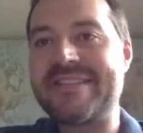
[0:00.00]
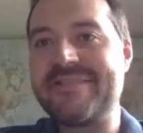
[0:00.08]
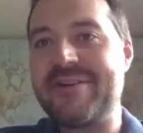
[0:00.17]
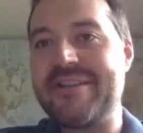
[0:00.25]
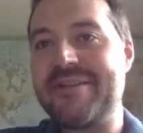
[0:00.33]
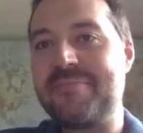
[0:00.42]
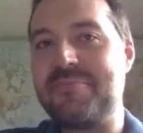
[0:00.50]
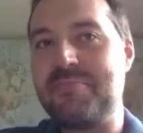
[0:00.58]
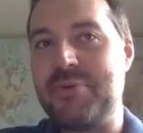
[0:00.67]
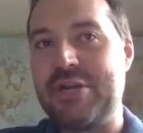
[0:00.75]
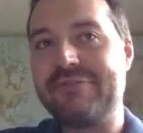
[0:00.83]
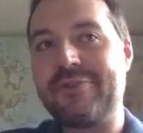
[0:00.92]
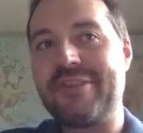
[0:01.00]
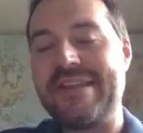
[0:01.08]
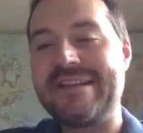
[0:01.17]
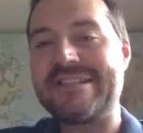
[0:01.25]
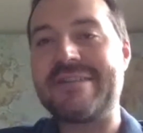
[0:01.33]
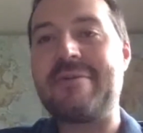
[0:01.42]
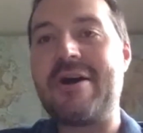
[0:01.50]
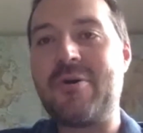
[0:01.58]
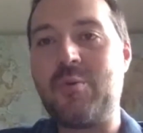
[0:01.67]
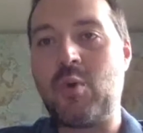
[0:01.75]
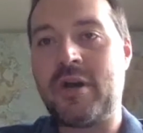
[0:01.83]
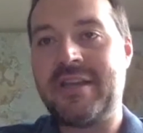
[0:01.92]
one of the beautiful things about
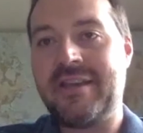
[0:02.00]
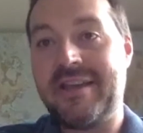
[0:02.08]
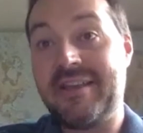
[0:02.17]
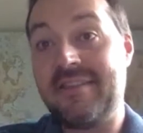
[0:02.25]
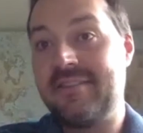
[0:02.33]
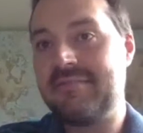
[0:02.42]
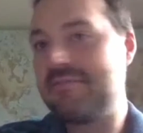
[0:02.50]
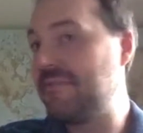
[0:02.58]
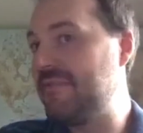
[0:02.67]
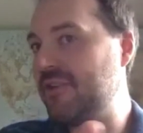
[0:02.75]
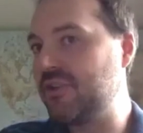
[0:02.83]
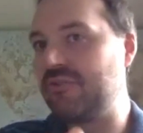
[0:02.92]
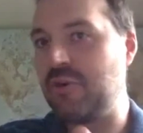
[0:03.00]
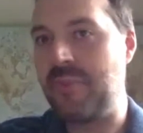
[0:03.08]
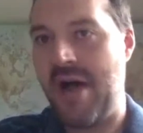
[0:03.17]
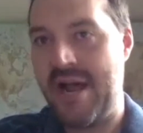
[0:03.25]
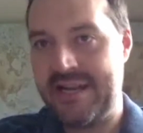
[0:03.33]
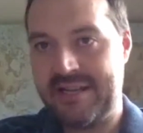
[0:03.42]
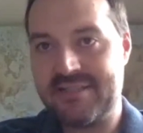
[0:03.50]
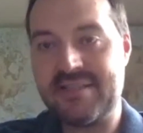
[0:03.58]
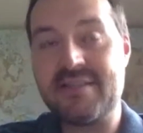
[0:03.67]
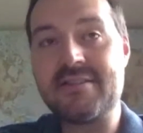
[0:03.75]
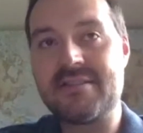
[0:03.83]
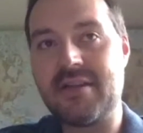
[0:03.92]
working in the field of robotics
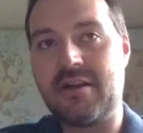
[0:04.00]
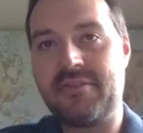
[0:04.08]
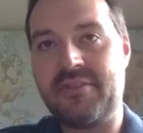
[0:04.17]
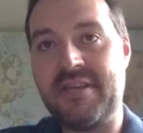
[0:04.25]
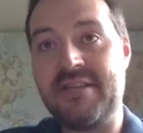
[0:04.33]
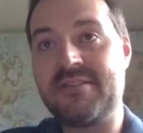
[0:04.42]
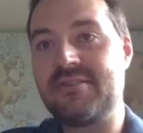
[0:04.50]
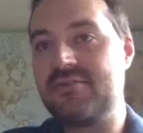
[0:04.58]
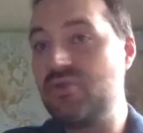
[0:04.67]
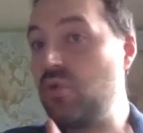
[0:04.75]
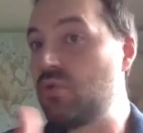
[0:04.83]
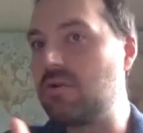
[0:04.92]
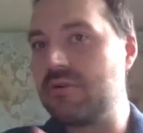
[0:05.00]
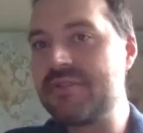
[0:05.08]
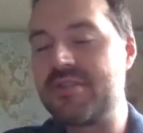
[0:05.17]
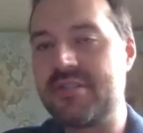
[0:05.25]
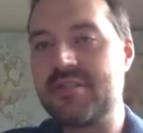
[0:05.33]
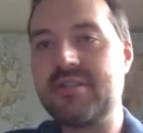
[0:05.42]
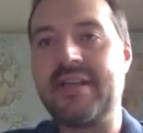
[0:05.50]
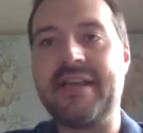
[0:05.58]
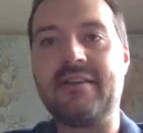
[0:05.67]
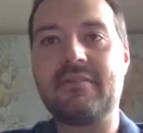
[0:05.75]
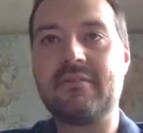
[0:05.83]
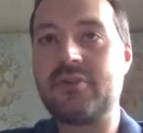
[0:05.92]
is these tools like
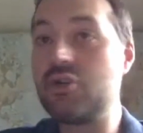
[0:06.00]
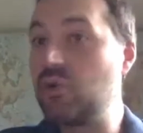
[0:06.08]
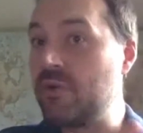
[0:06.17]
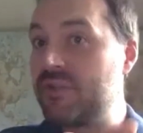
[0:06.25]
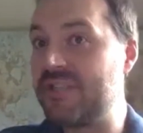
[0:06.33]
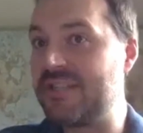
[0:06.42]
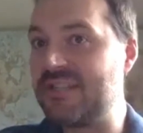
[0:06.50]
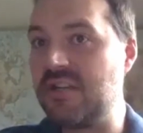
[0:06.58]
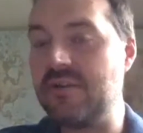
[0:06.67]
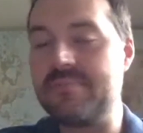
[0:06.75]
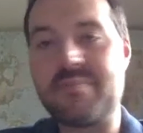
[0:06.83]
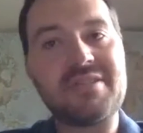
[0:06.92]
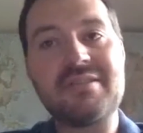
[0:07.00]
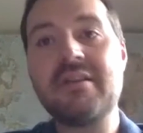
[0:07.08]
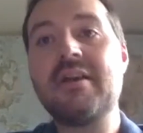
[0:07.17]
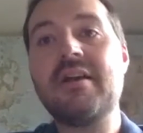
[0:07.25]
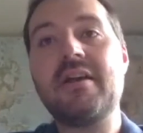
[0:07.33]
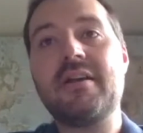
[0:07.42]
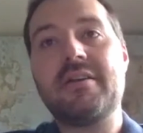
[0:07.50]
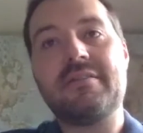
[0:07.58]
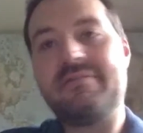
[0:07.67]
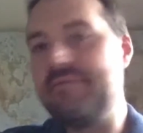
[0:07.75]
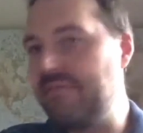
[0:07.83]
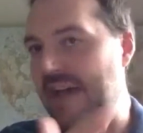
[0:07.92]
control systems,
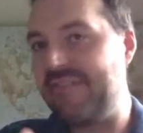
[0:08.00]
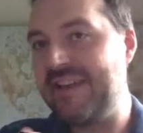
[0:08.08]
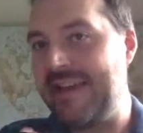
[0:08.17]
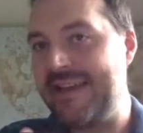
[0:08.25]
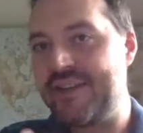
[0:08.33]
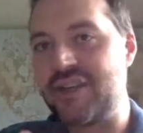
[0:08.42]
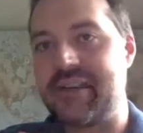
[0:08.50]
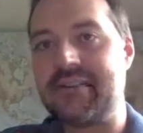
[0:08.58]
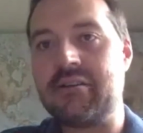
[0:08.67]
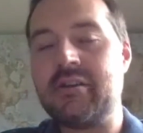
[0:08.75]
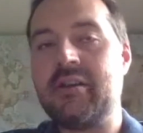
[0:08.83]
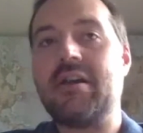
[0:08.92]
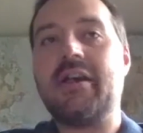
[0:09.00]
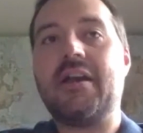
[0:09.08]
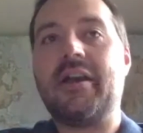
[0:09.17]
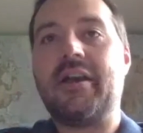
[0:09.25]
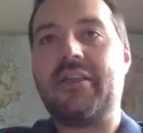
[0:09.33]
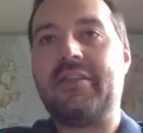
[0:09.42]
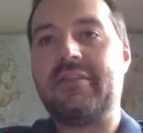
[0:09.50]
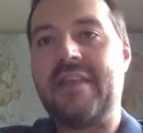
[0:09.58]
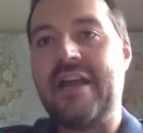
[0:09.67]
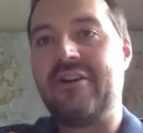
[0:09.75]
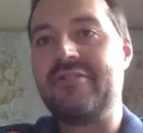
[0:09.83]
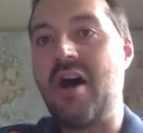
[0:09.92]
navigation, they
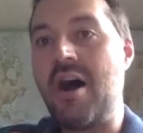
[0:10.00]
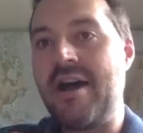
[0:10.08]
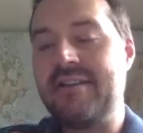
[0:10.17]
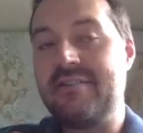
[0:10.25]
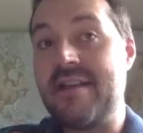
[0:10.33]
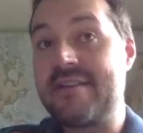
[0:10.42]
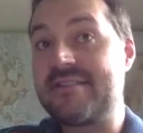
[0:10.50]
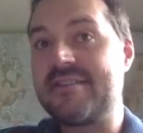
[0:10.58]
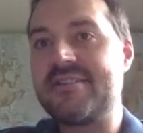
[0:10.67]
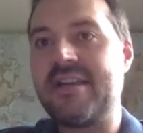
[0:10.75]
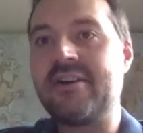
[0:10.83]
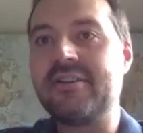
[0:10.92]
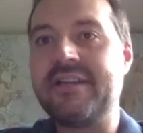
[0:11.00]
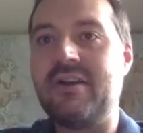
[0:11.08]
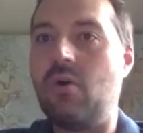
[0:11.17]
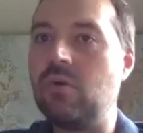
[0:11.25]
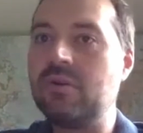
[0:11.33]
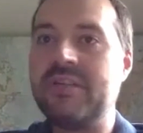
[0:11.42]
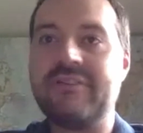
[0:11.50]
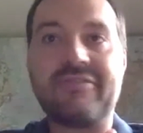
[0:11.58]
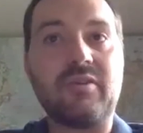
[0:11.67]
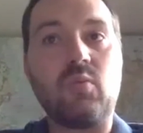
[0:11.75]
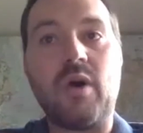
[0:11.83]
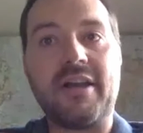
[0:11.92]
are not necessarily only for
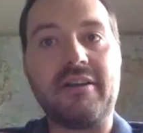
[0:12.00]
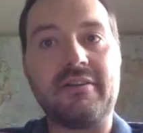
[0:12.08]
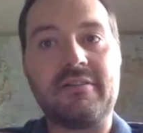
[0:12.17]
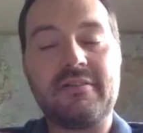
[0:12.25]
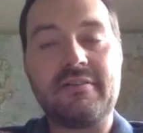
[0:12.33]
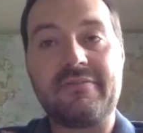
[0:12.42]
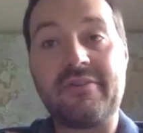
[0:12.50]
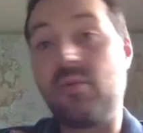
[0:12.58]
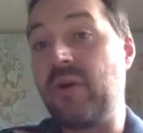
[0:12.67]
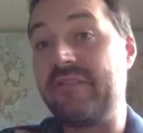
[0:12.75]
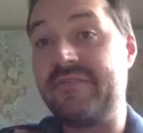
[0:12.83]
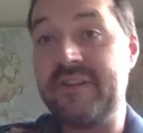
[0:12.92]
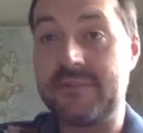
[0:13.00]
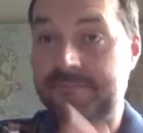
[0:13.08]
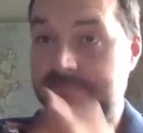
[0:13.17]
one field.